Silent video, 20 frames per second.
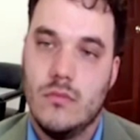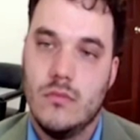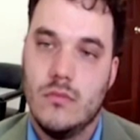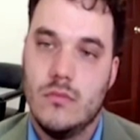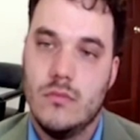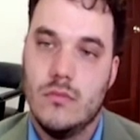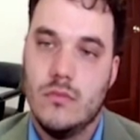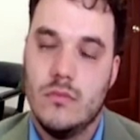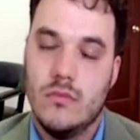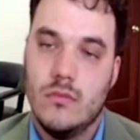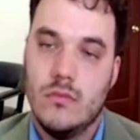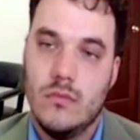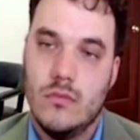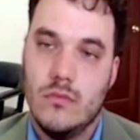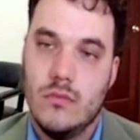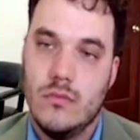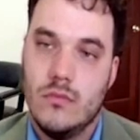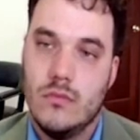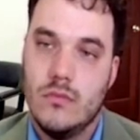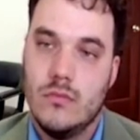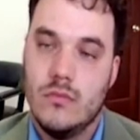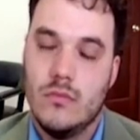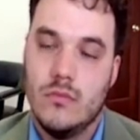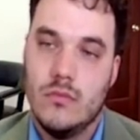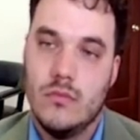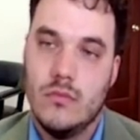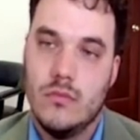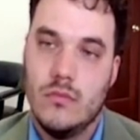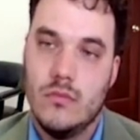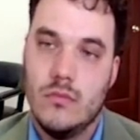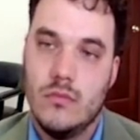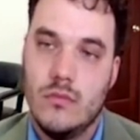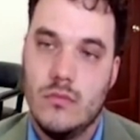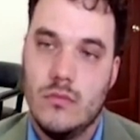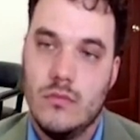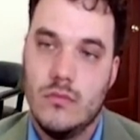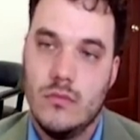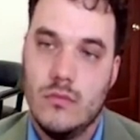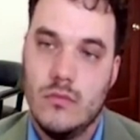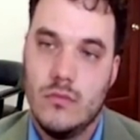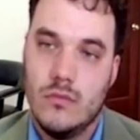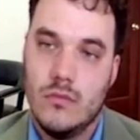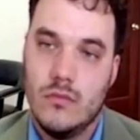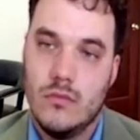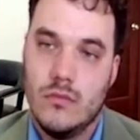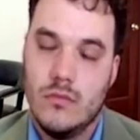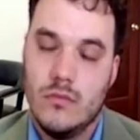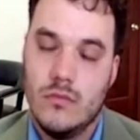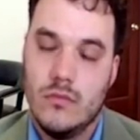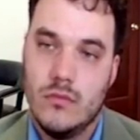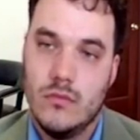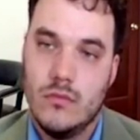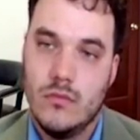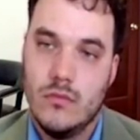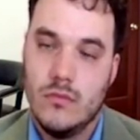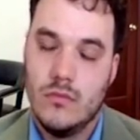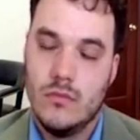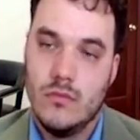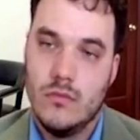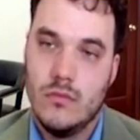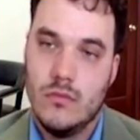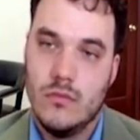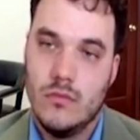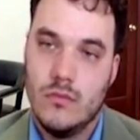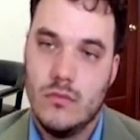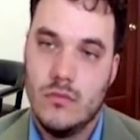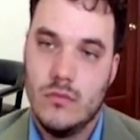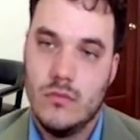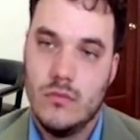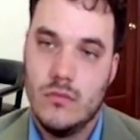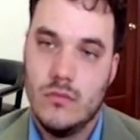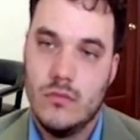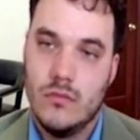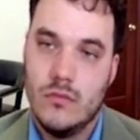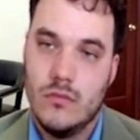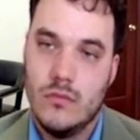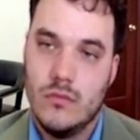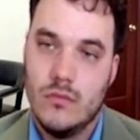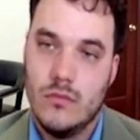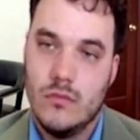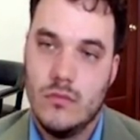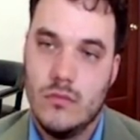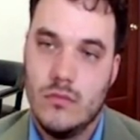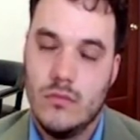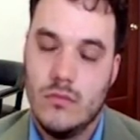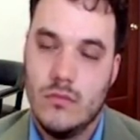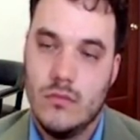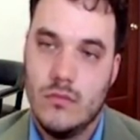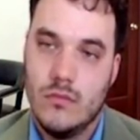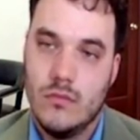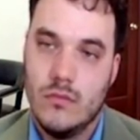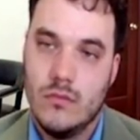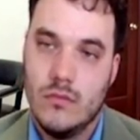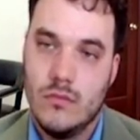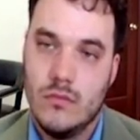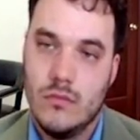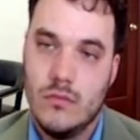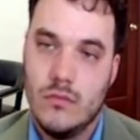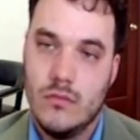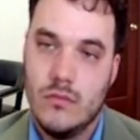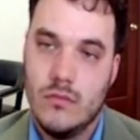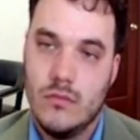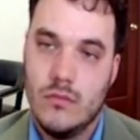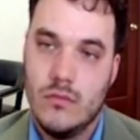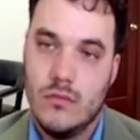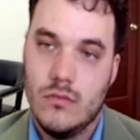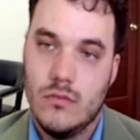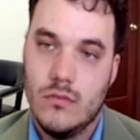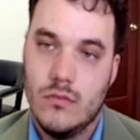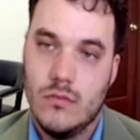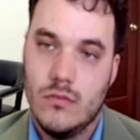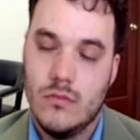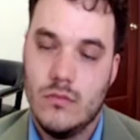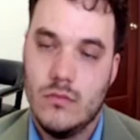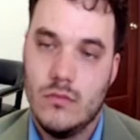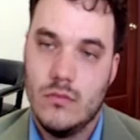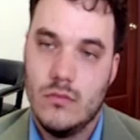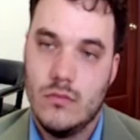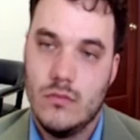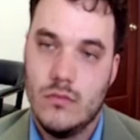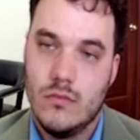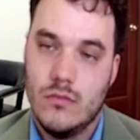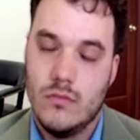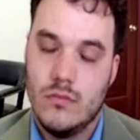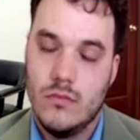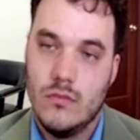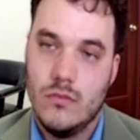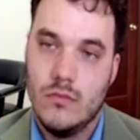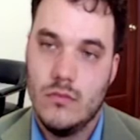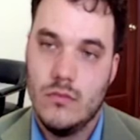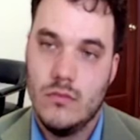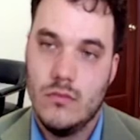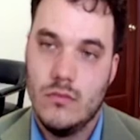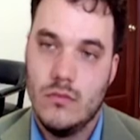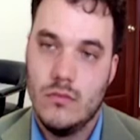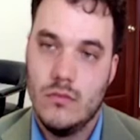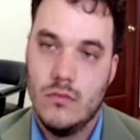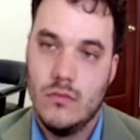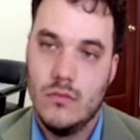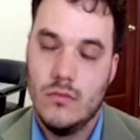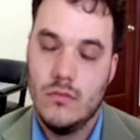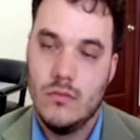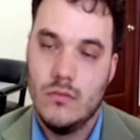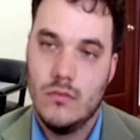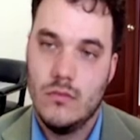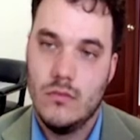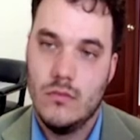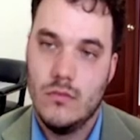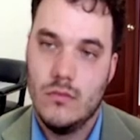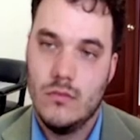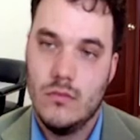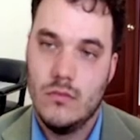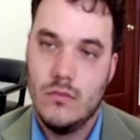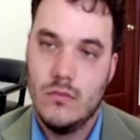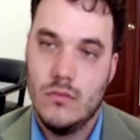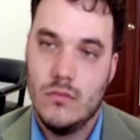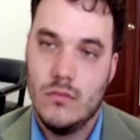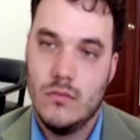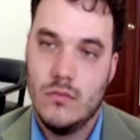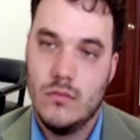No words are spoken by the person on screen.